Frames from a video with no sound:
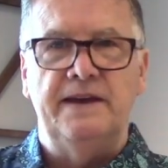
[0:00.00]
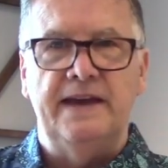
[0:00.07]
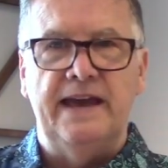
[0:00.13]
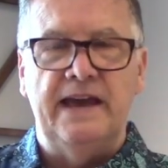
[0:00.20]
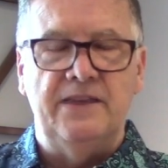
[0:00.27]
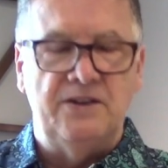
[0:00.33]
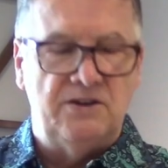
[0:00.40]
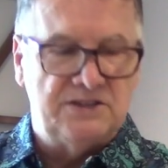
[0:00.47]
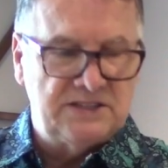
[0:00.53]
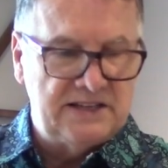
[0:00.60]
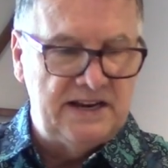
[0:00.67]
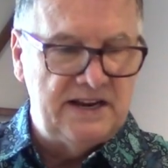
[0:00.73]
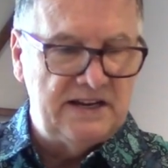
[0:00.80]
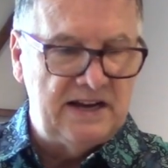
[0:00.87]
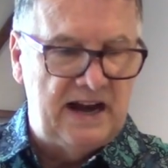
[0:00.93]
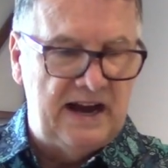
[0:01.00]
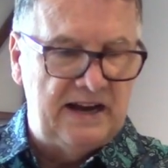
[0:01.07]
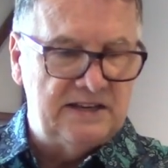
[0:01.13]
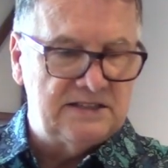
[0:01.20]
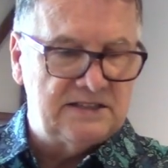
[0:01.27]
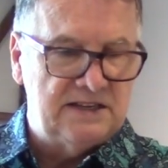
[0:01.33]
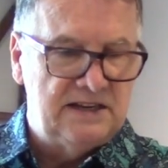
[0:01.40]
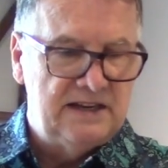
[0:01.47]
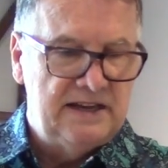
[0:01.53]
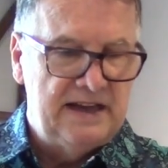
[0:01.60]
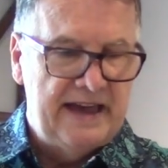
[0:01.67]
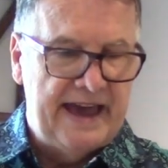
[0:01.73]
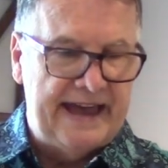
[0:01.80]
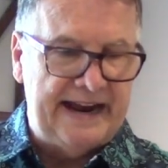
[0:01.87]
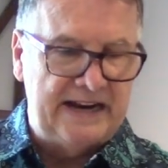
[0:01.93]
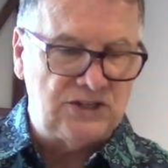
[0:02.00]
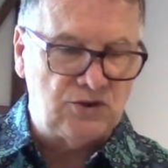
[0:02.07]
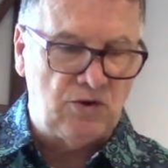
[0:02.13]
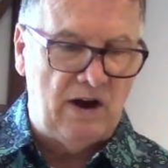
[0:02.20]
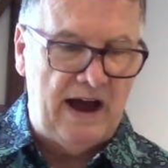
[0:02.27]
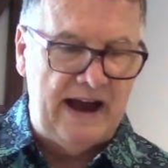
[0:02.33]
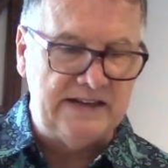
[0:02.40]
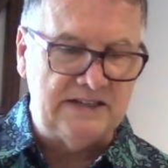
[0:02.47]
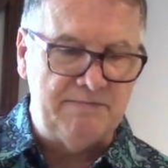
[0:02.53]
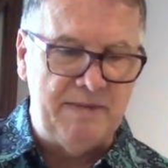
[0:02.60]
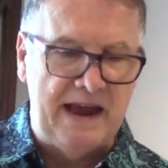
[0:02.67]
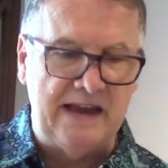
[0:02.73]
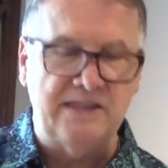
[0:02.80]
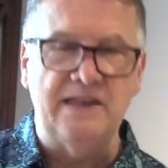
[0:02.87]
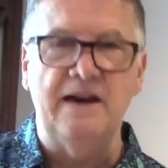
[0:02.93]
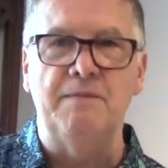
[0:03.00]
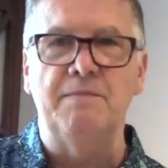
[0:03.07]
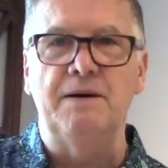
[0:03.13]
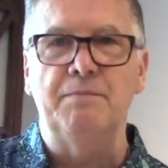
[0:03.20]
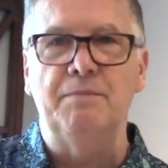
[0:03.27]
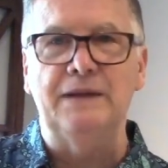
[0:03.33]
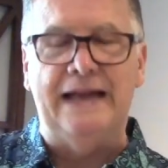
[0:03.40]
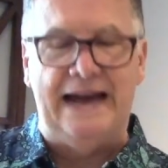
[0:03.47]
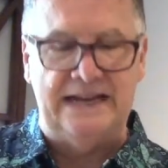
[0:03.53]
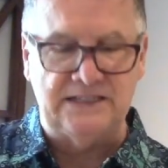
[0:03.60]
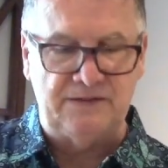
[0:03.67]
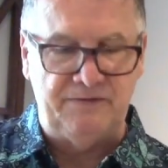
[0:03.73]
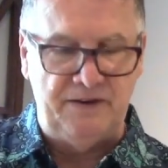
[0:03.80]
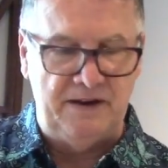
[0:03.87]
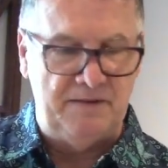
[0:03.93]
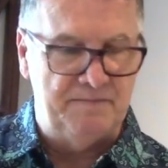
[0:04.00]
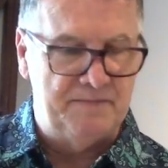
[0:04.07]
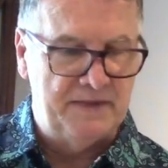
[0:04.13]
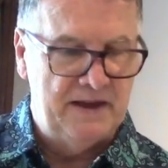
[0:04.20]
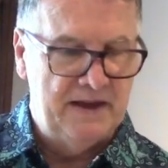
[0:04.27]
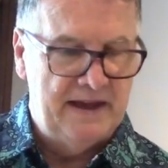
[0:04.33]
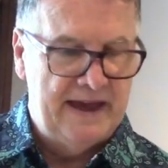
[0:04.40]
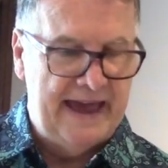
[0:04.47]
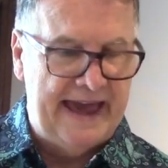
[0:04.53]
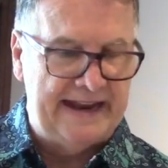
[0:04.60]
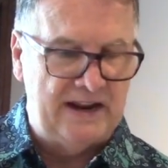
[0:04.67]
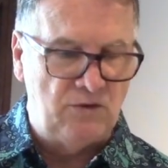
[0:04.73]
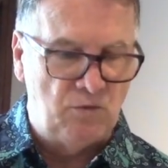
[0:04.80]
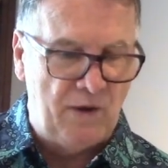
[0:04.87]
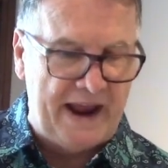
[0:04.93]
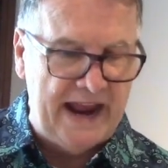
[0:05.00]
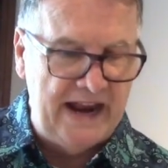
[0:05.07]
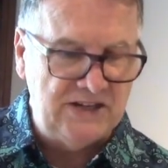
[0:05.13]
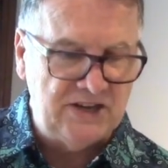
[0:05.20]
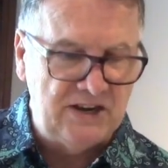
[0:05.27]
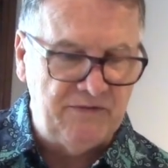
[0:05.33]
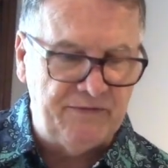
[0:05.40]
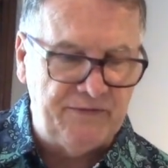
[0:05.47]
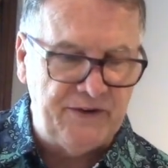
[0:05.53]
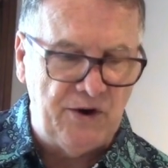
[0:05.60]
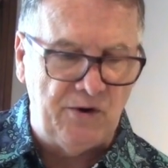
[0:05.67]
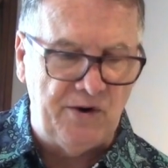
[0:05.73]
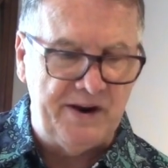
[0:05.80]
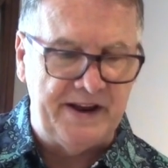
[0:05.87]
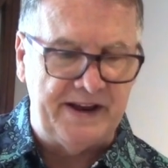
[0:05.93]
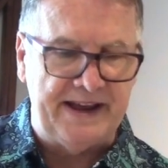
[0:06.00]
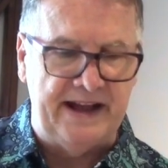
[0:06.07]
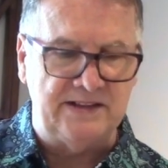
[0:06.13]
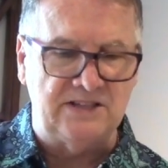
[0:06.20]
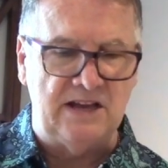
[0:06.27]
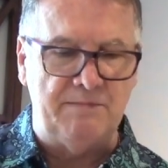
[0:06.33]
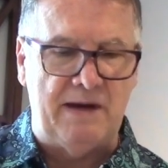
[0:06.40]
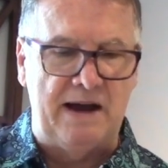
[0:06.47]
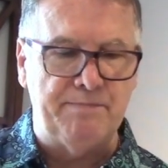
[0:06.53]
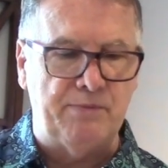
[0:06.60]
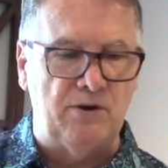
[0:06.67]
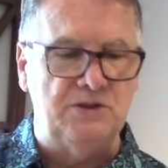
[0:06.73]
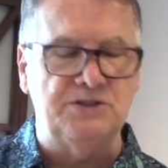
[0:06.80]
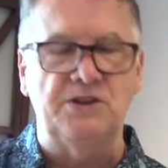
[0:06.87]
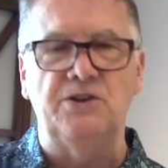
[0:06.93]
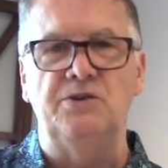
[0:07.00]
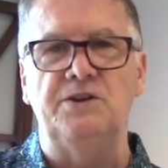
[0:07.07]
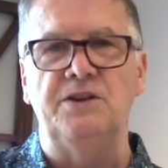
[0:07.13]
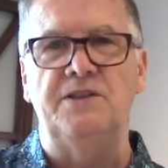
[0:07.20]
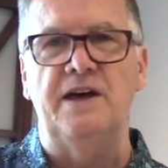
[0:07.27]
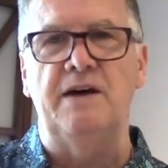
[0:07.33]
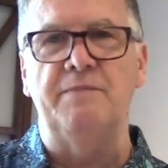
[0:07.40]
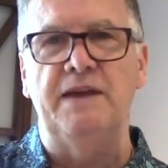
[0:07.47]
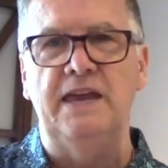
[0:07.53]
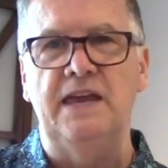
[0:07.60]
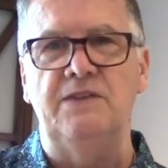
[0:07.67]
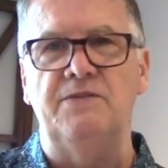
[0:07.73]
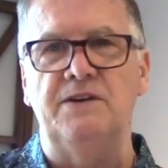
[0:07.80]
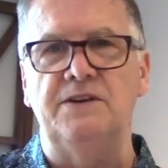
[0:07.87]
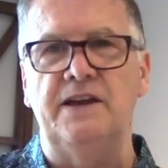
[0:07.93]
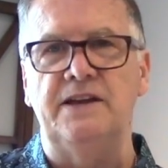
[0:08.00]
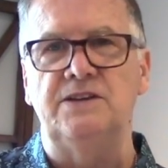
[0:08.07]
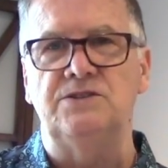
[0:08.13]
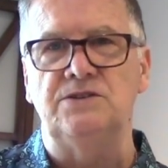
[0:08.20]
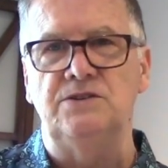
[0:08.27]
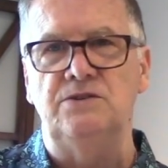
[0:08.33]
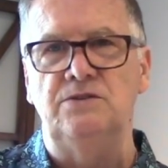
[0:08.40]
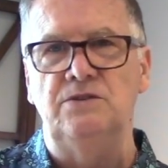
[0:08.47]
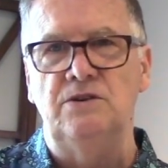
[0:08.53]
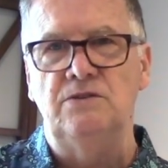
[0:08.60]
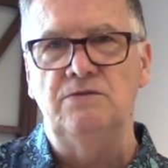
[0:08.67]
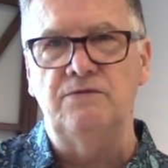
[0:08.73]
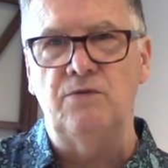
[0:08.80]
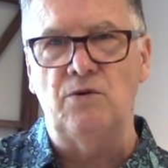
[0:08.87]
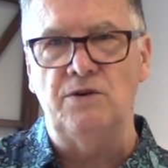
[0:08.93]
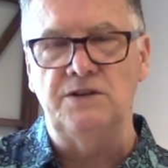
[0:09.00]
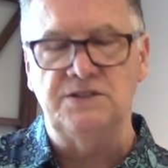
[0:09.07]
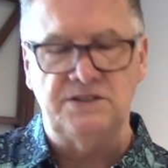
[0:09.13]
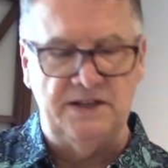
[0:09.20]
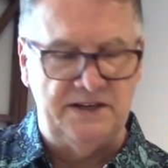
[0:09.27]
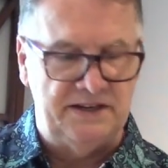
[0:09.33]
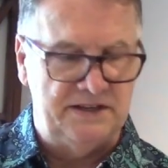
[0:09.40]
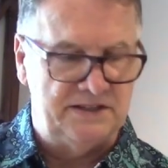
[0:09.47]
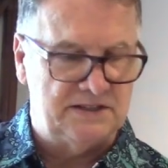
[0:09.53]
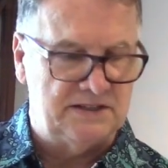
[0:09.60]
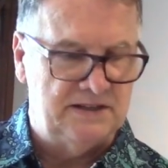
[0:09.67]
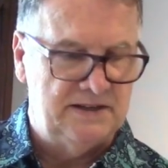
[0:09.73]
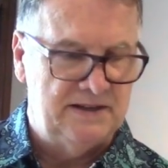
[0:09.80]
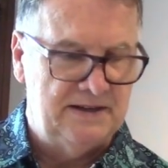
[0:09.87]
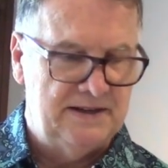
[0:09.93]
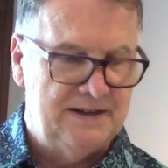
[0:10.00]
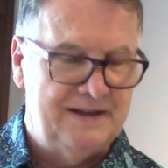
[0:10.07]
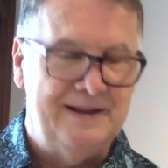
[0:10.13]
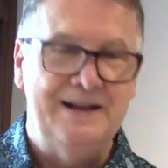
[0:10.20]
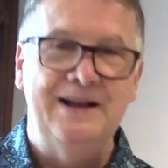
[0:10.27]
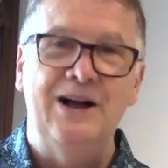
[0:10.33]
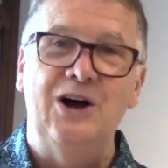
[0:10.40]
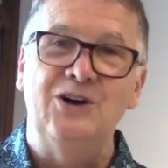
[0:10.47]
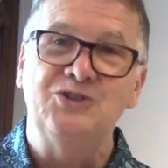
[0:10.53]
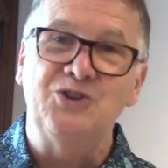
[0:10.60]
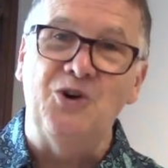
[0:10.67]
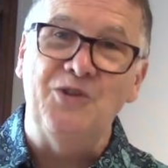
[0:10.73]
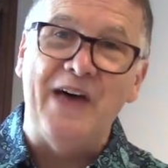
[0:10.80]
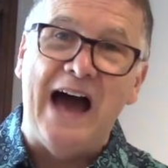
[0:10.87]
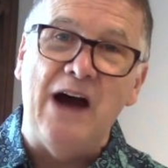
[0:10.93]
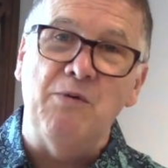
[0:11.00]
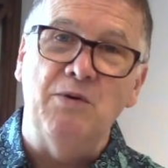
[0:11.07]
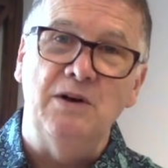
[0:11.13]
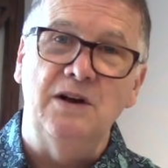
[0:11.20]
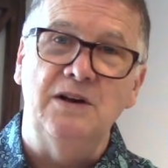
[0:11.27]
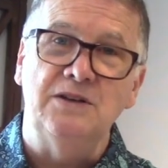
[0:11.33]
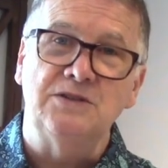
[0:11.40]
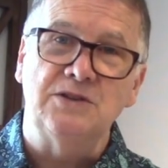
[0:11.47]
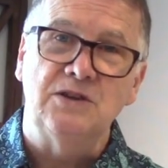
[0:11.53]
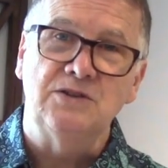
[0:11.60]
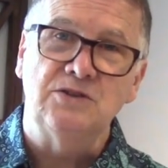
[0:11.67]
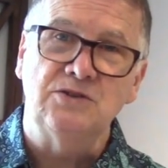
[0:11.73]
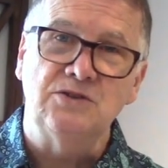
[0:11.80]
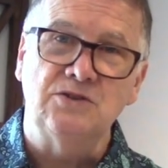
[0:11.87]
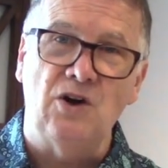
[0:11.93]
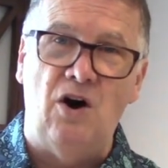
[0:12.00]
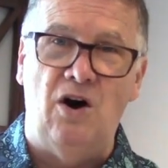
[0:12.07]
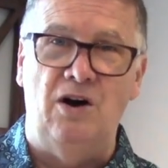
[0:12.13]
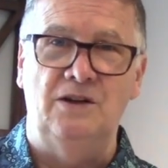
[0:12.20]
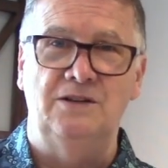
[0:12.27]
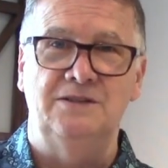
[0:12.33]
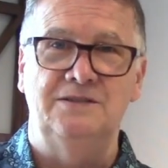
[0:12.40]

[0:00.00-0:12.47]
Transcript: in their synagogues and I tried to make them blaspheme. And in raging fury against them, I persecuted them even into foreign cities. So that was Saul.